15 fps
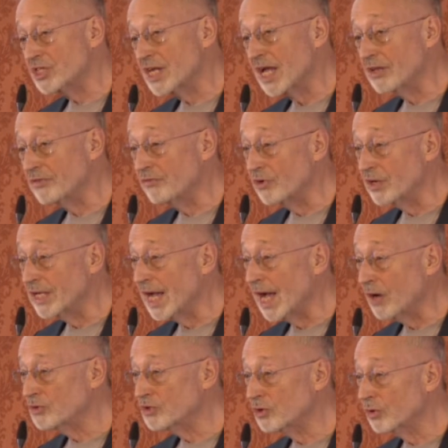California
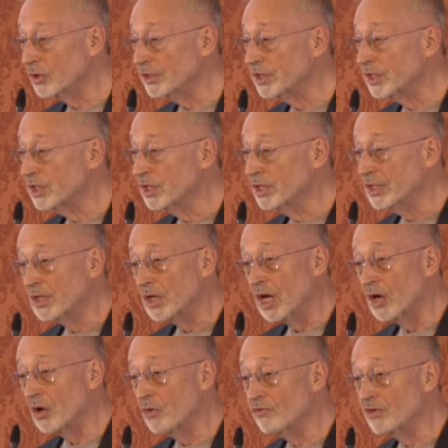household
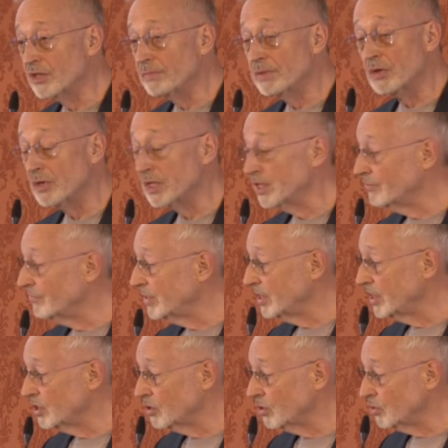over the period of a
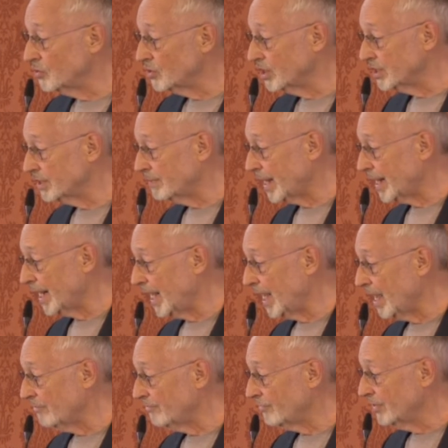year uses about
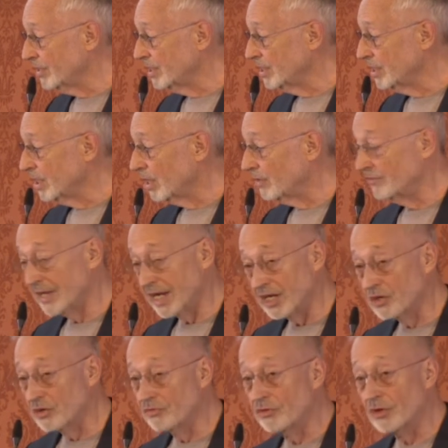1/2 of an
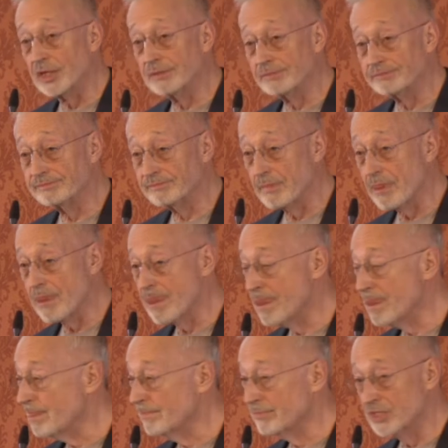acre foot.
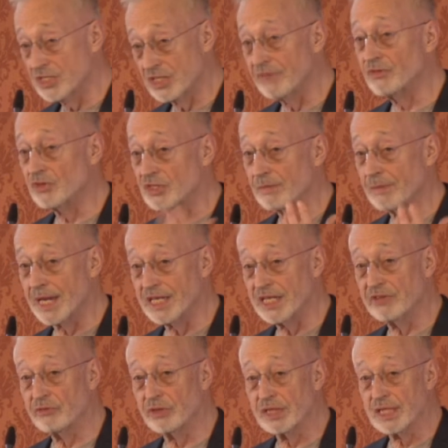Just give you some
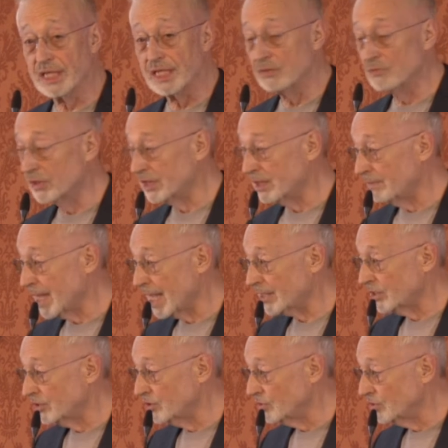idea of what the
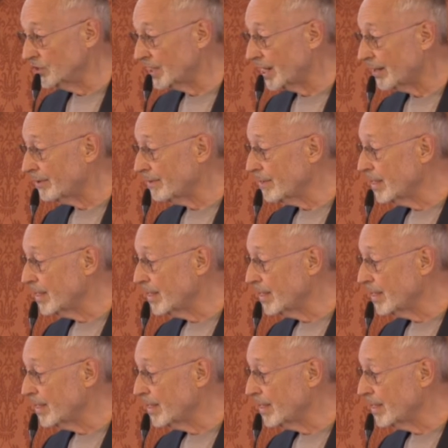magnitudes are.